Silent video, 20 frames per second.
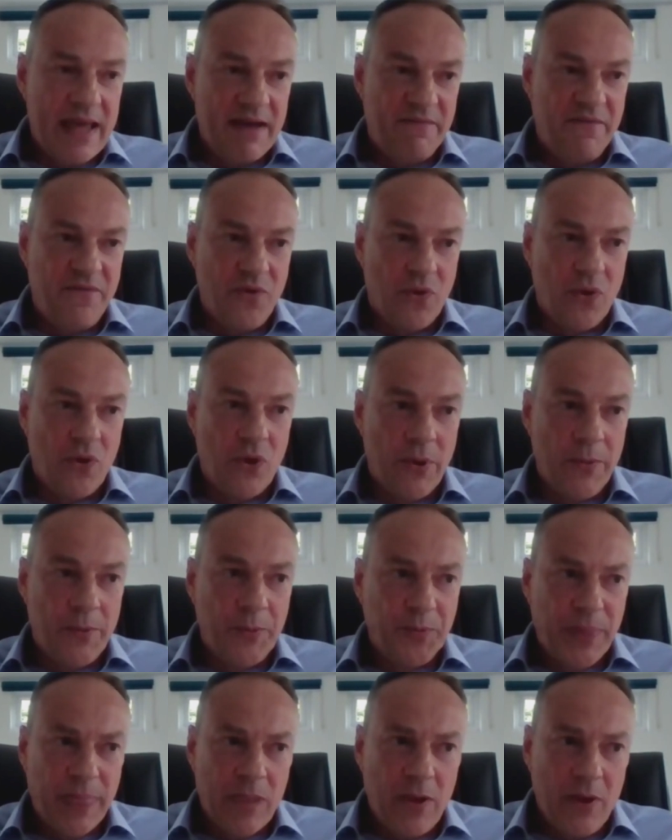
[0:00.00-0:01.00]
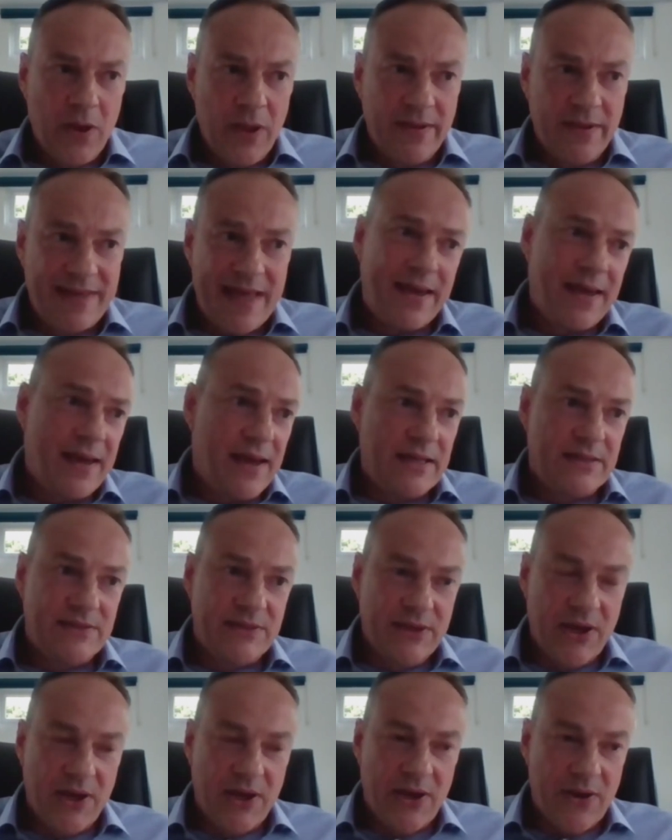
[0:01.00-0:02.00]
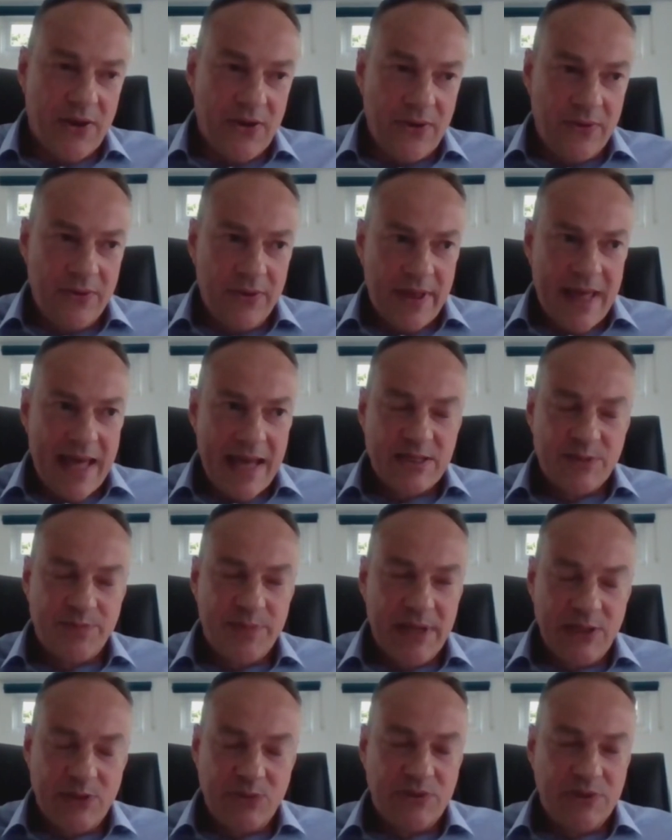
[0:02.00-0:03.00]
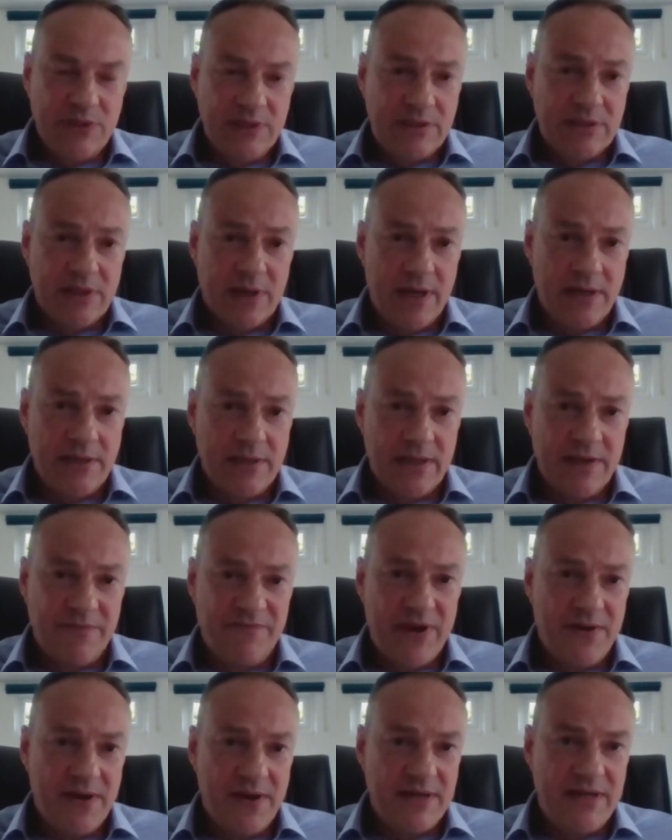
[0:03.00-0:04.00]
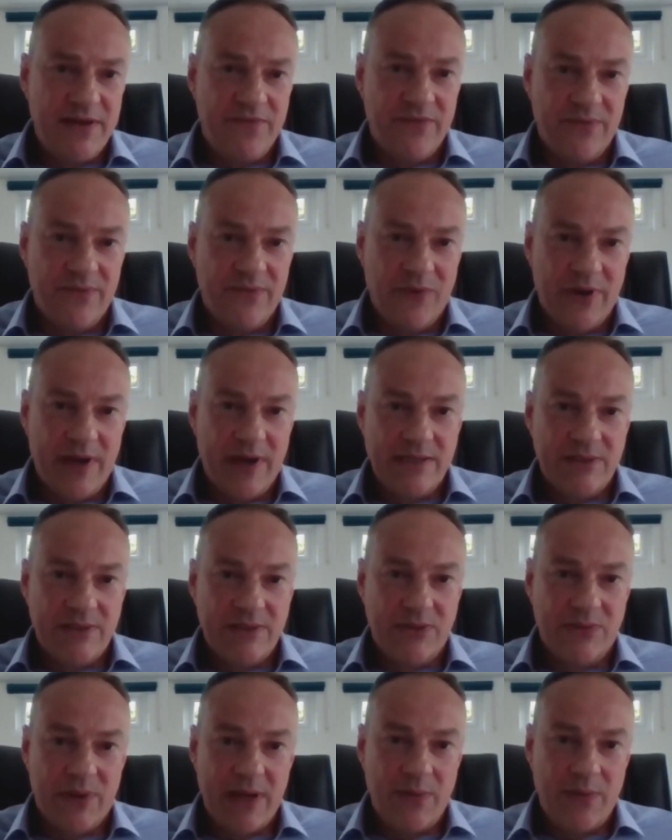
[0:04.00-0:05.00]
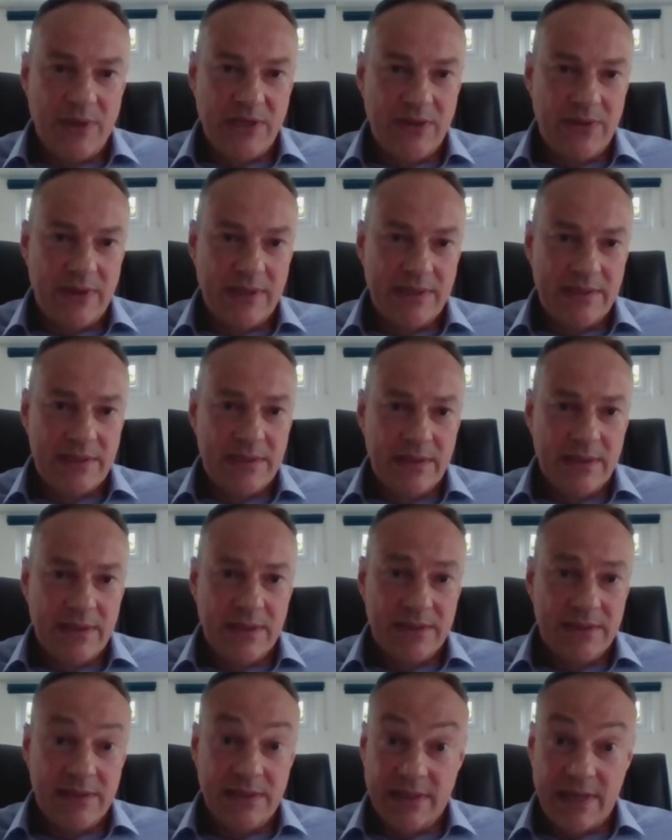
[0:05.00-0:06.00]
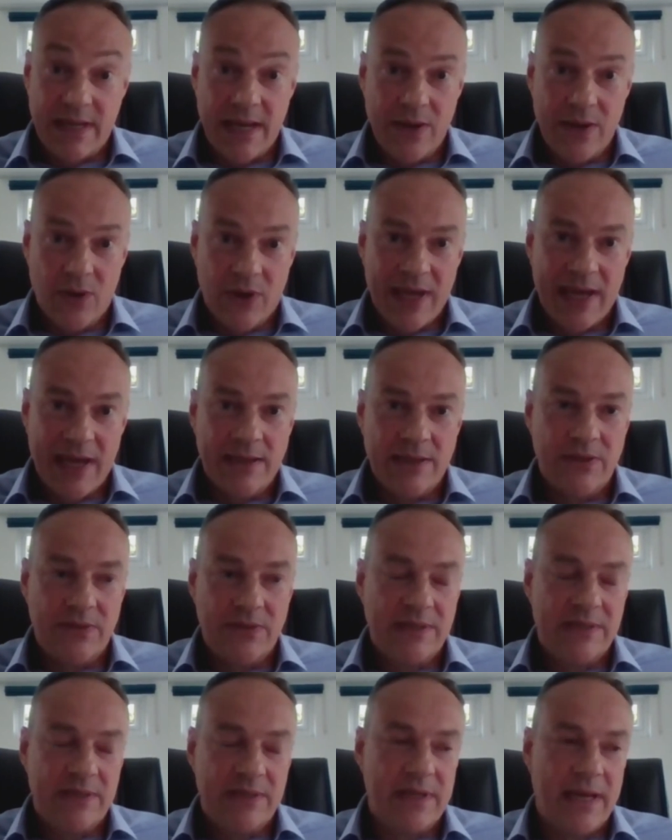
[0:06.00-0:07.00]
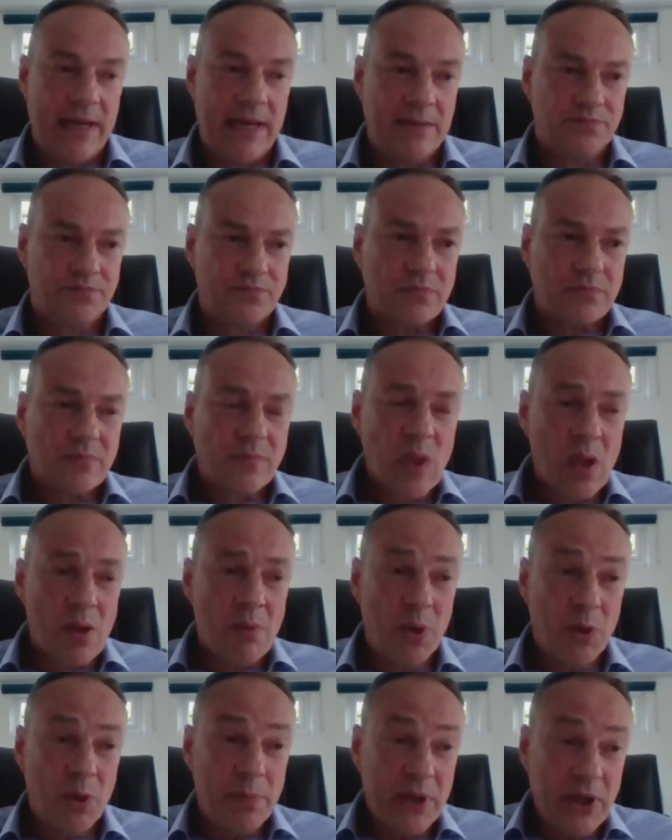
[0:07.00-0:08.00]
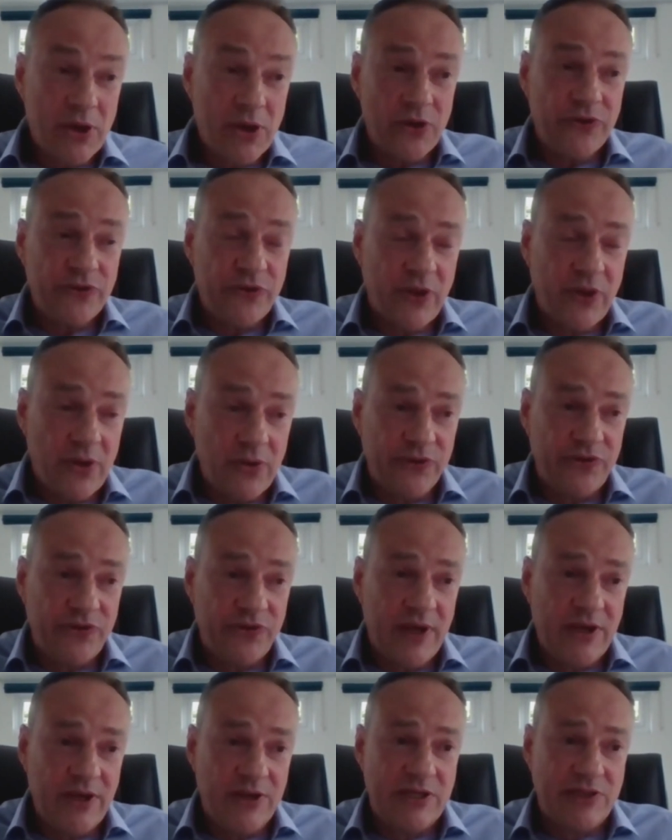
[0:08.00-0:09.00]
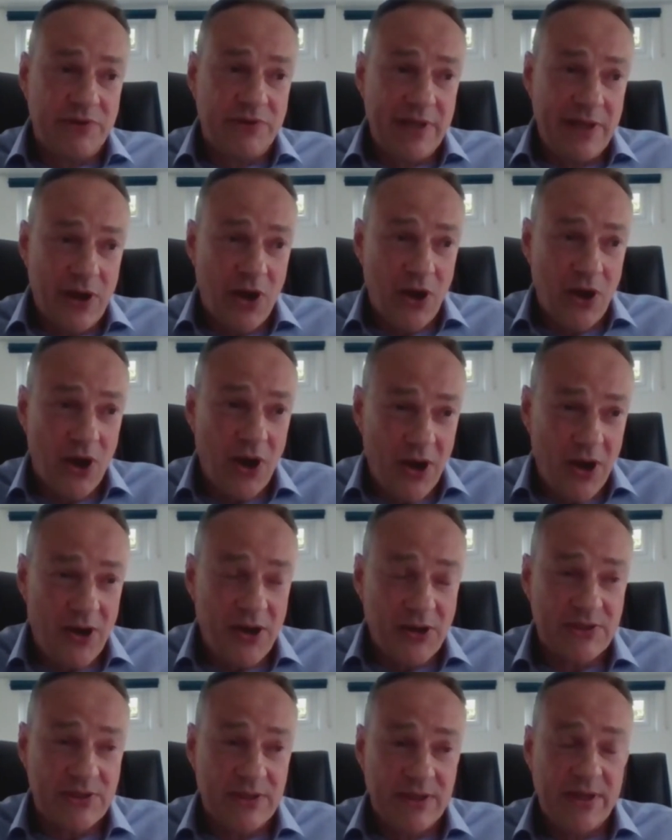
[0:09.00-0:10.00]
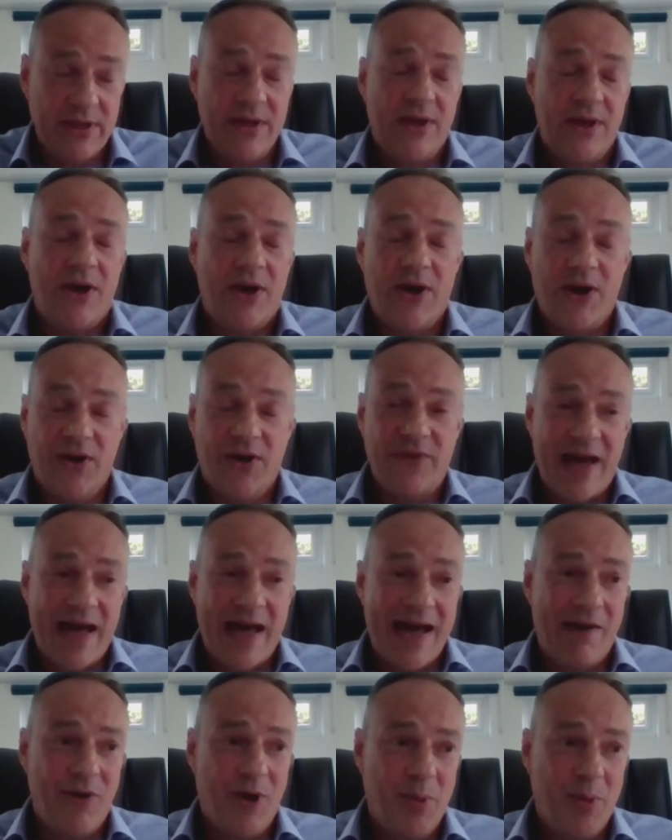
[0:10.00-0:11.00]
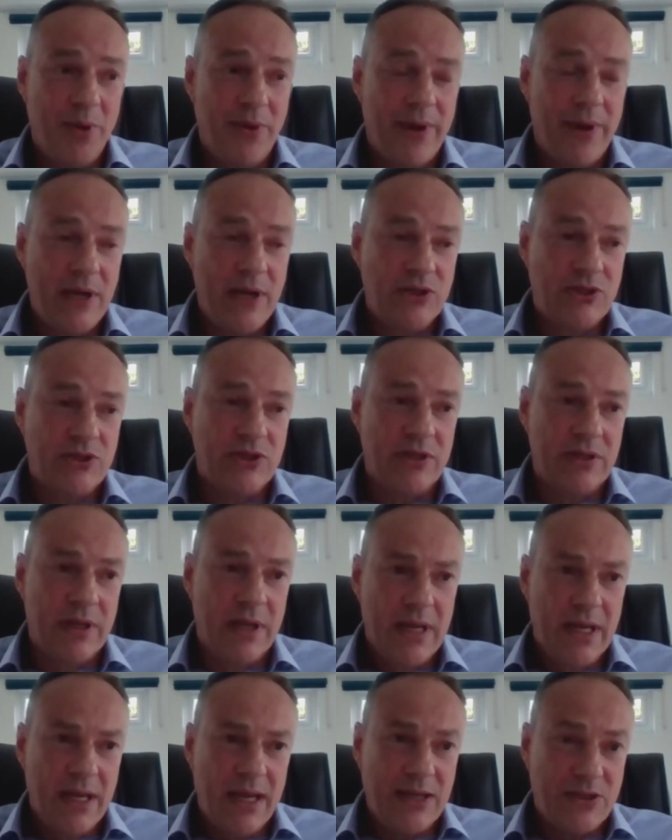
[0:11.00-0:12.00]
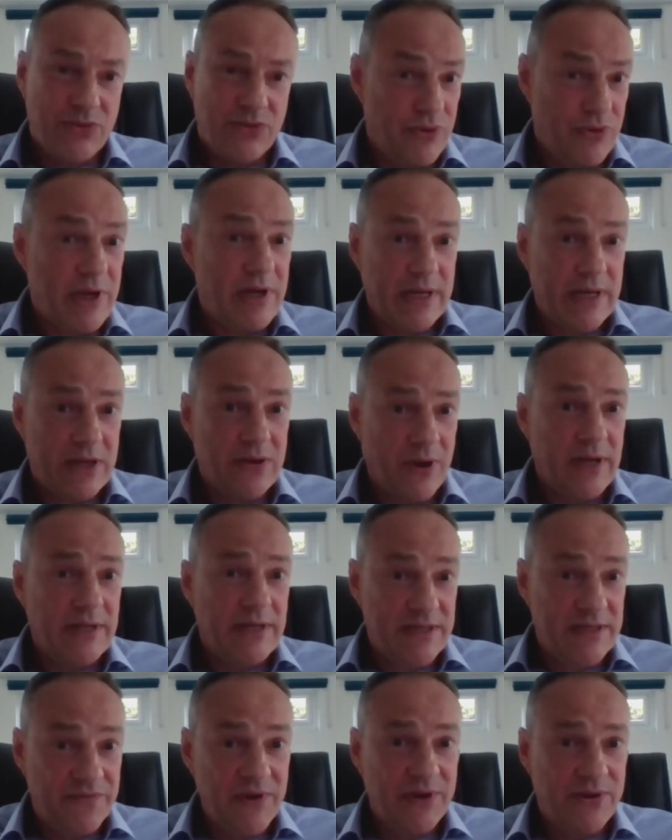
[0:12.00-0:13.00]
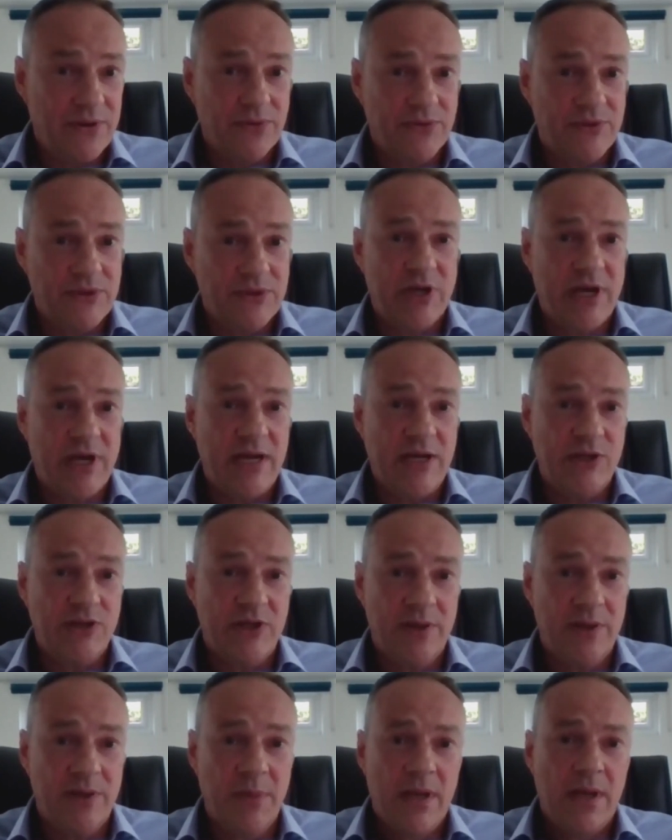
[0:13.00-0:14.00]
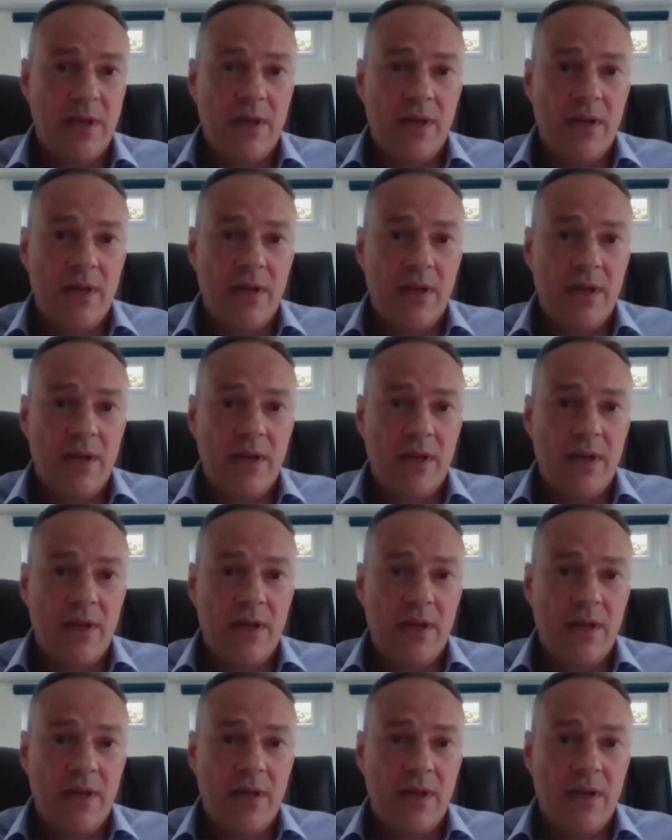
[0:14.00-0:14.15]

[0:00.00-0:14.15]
therefore, decades ago, airspace was designed in a very different way to the way we do it today, or can do it today. But because those changes are in the heart of our operation, it's really quite difficult to change them,